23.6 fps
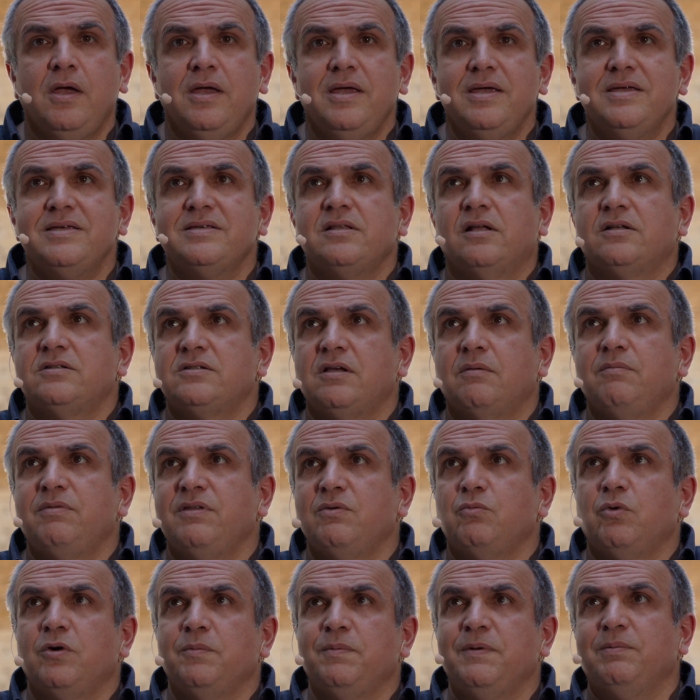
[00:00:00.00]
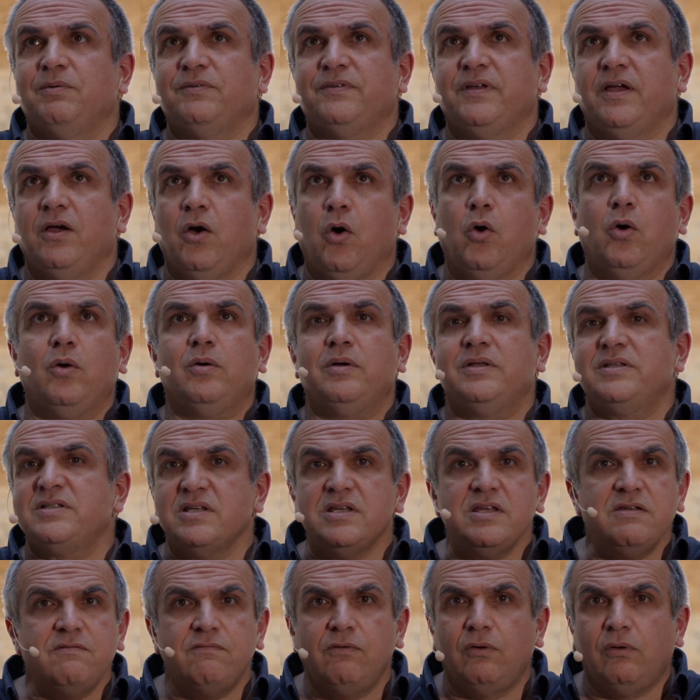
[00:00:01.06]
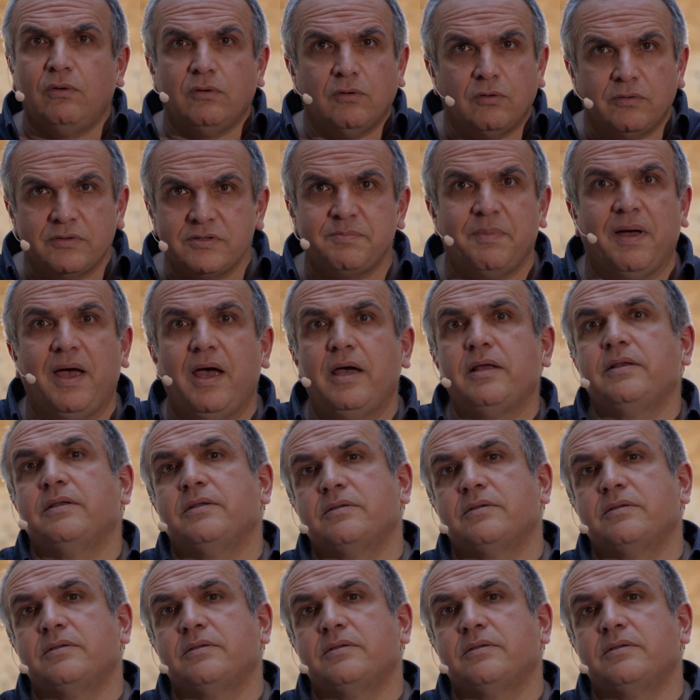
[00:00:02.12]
is not something where people say, oh, it's evil or it's bad.